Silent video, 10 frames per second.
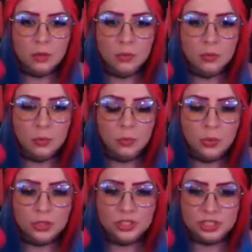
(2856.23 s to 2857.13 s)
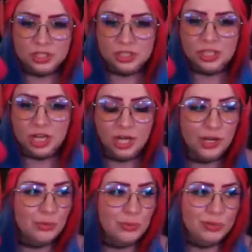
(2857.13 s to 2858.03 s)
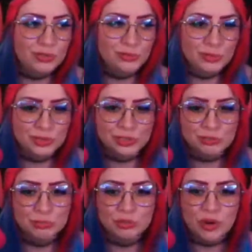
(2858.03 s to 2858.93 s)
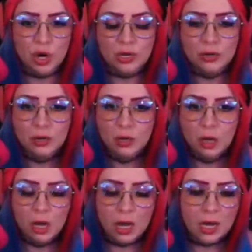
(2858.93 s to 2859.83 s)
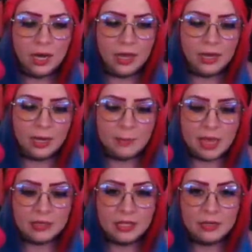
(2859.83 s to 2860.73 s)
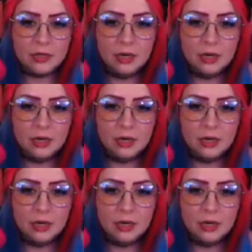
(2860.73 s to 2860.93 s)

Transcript: We'll just we'll just move on and come back later.